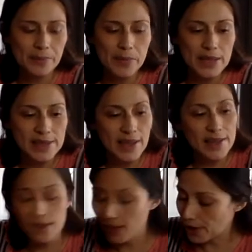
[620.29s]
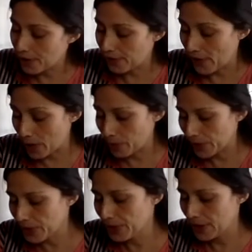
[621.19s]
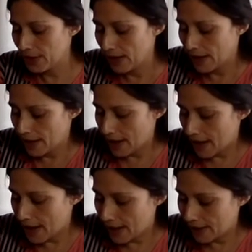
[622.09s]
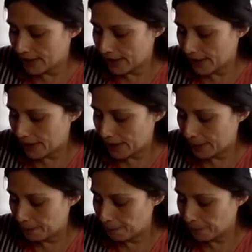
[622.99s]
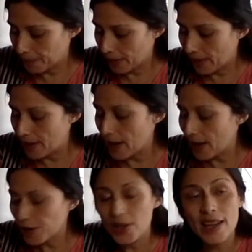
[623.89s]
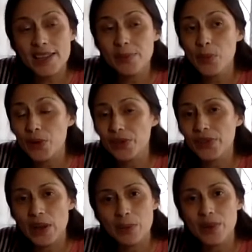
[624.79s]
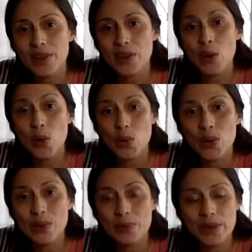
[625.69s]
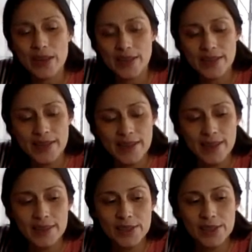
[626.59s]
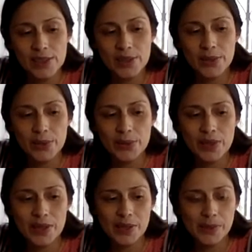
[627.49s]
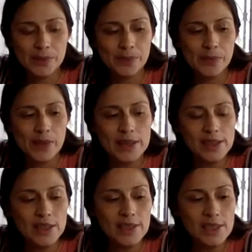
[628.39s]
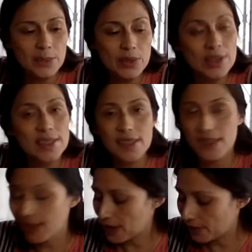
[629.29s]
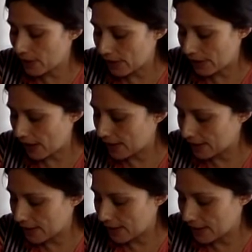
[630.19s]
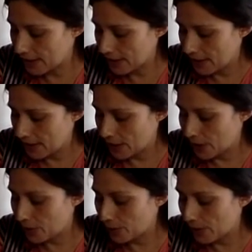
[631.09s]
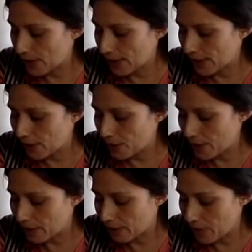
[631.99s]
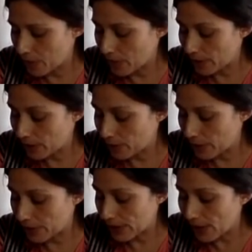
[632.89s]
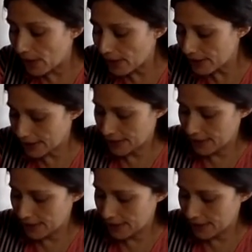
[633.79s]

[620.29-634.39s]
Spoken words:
because it has a lot of fiber and it actually has more fiber than whole wheat bread. So as long as we just season it very lightly, you know, with just a little bit of maybe a little bit of salt,